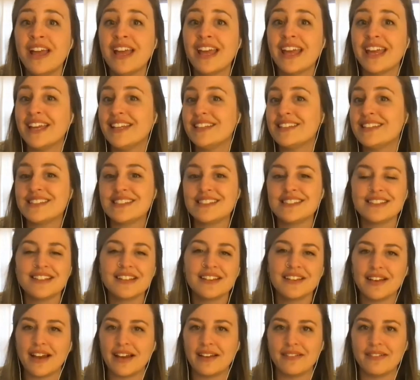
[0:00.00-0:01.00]
It's
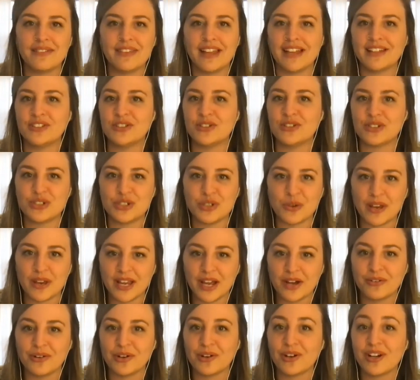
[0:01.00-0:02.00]
that's just showing
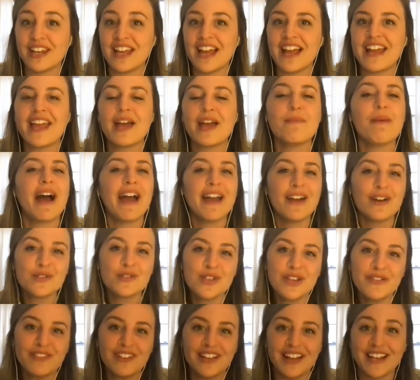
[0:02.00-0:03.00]
how nerdy I am. I also
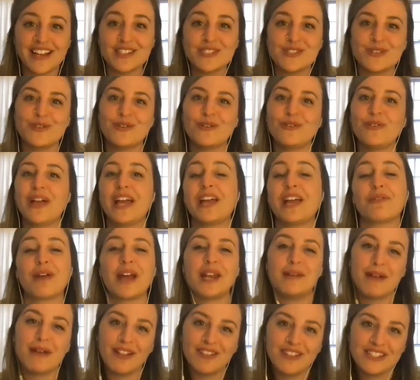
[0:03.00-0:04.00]
have clients who like
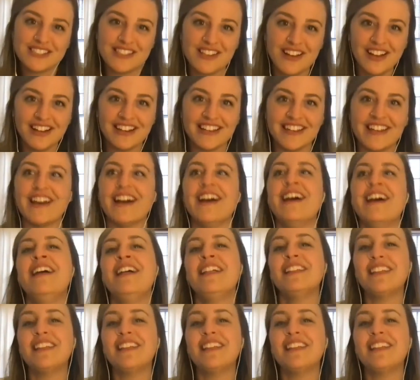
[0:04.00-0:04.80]
write about lasagna.